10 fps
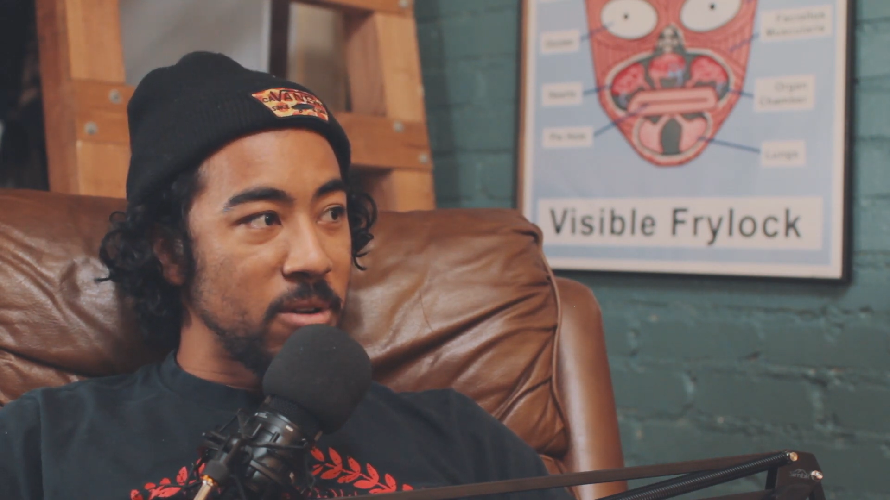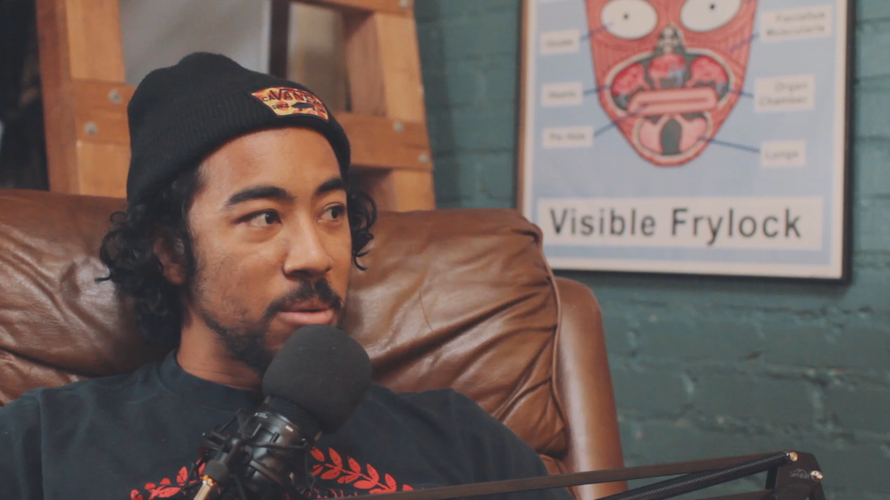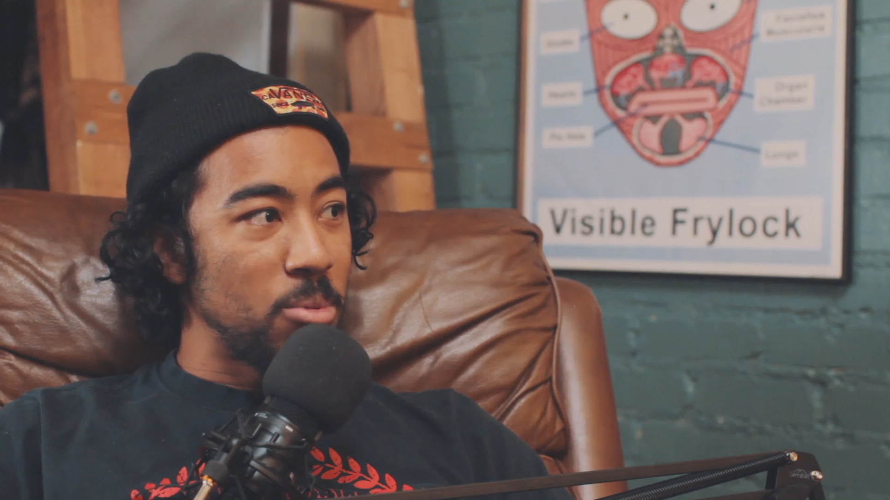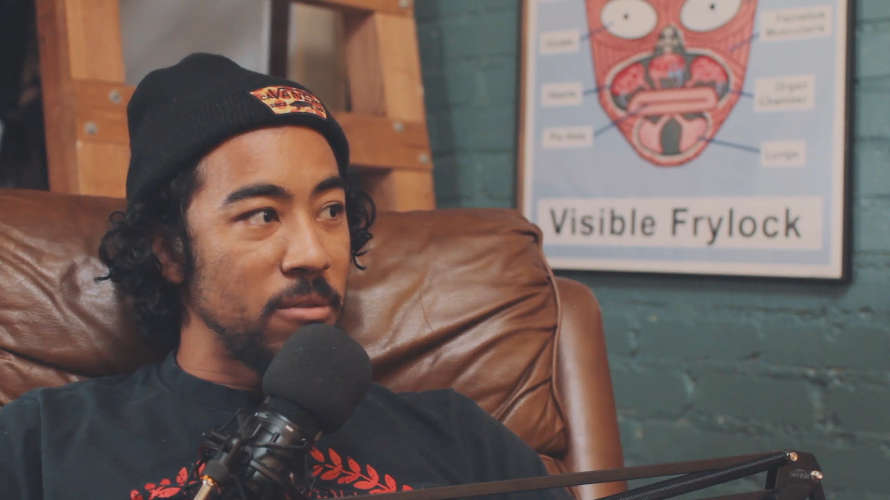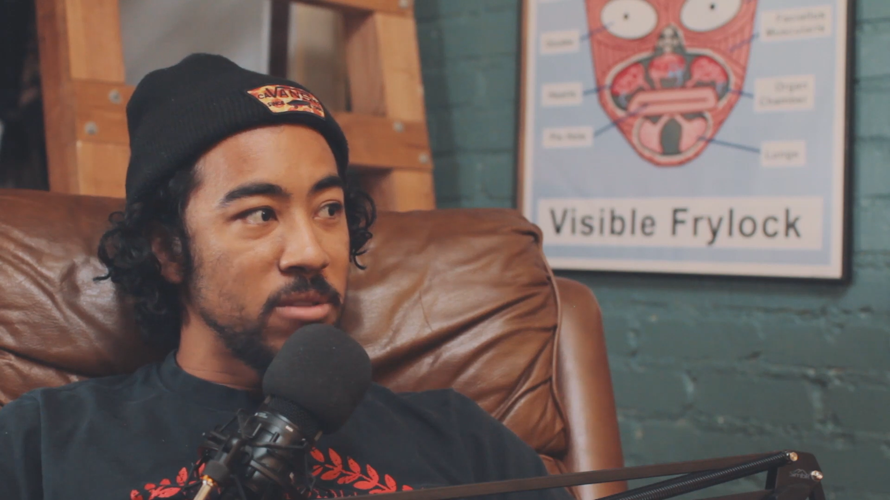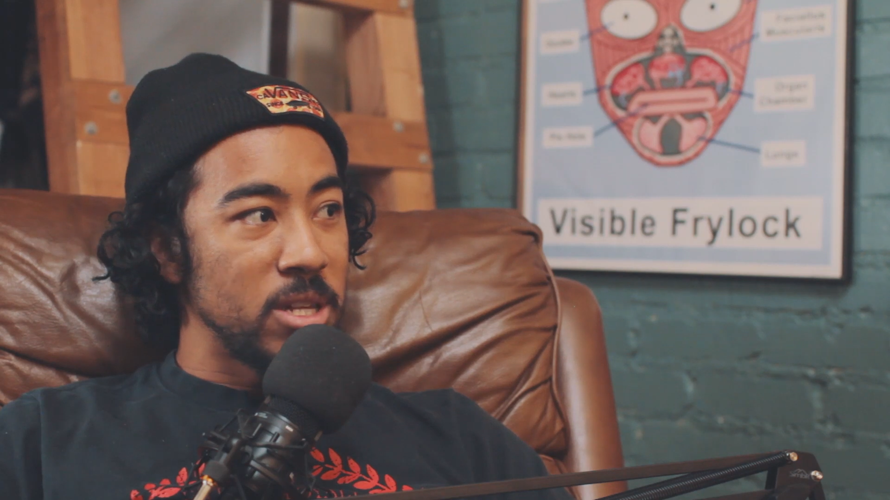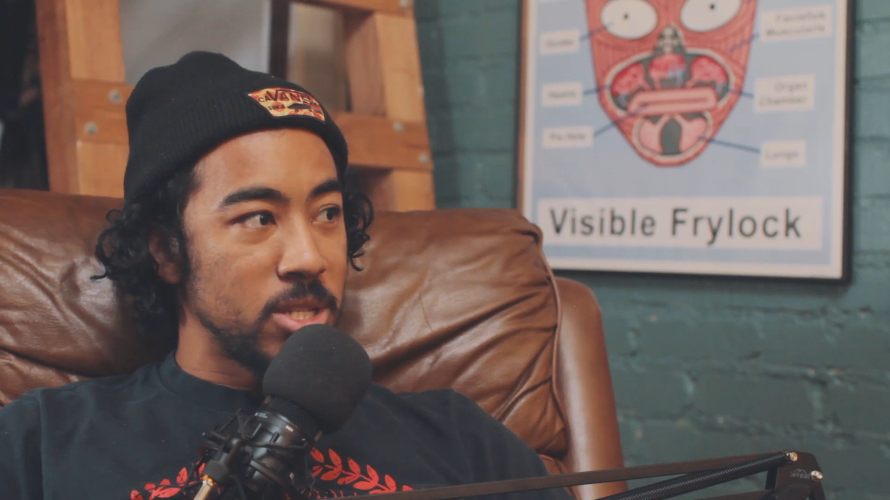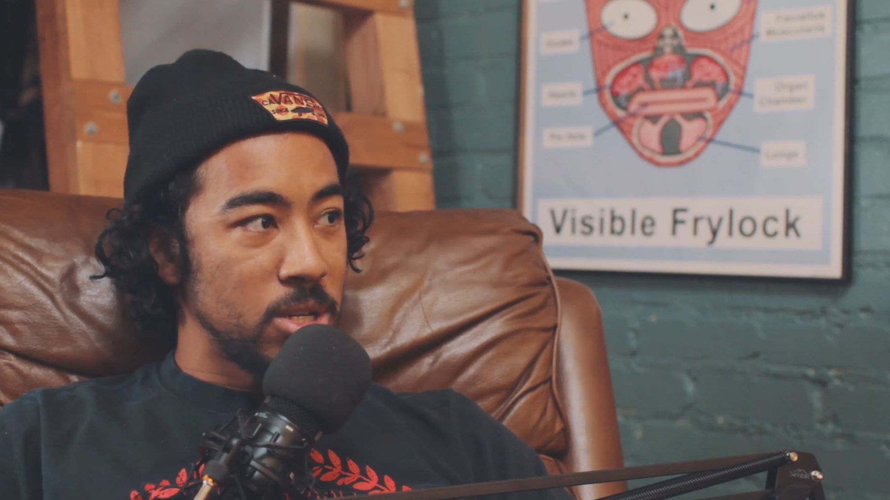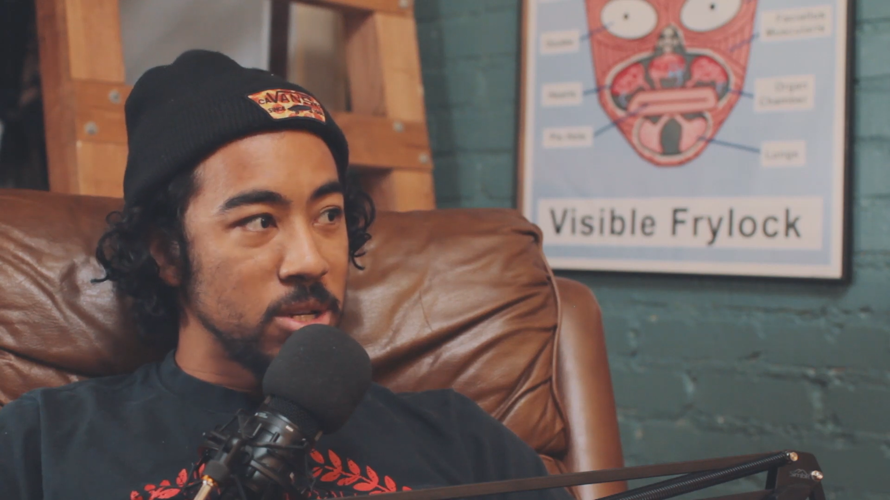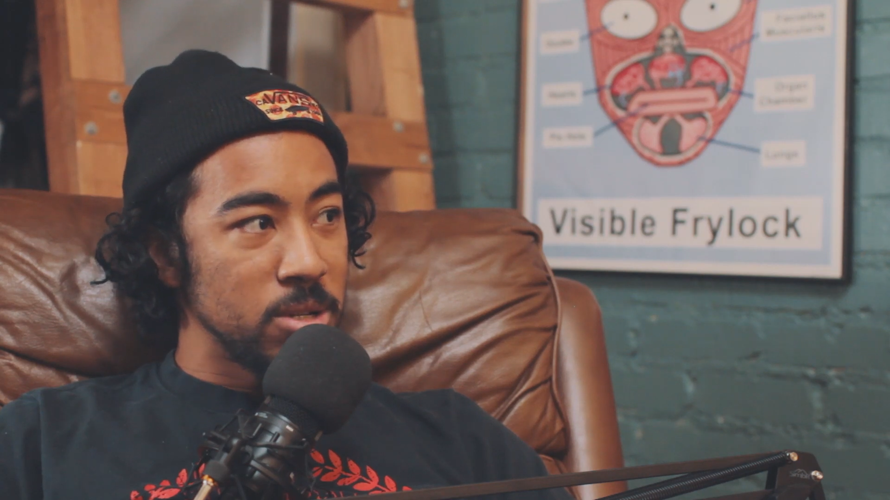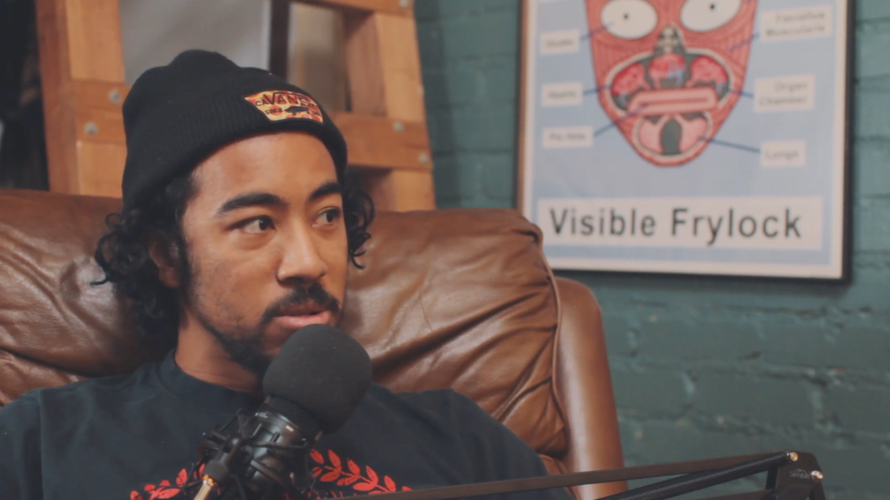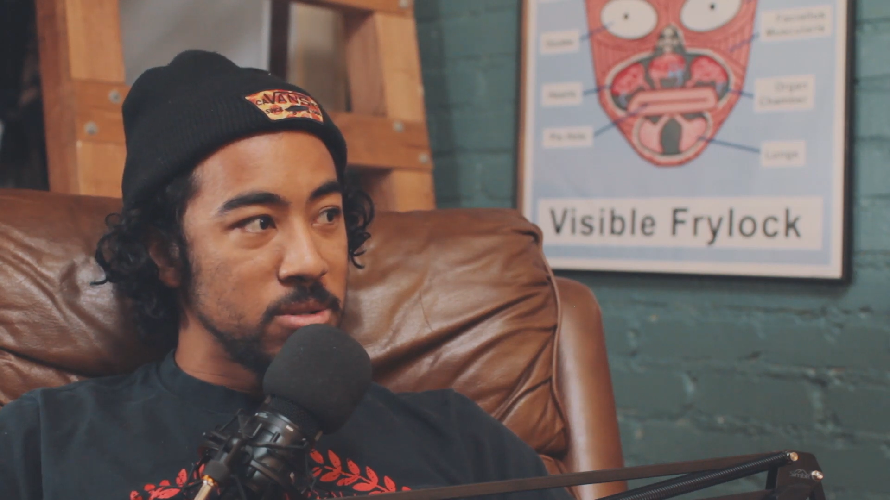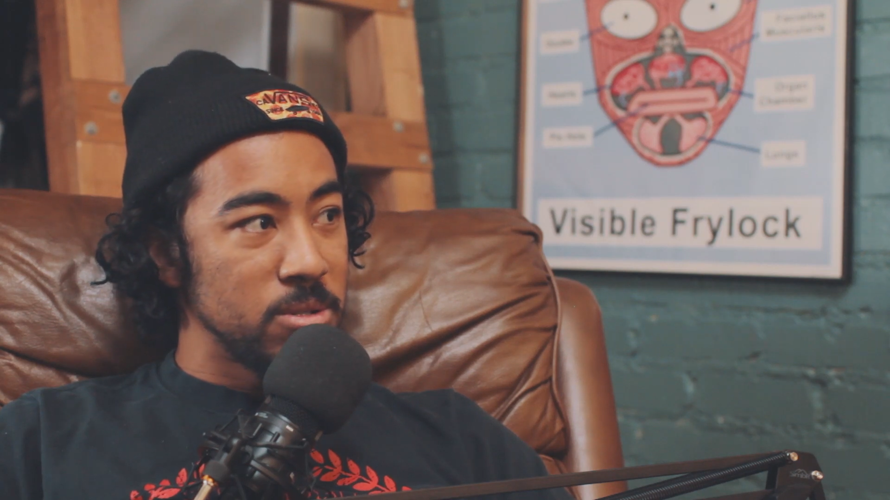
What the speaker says: very prevalent too.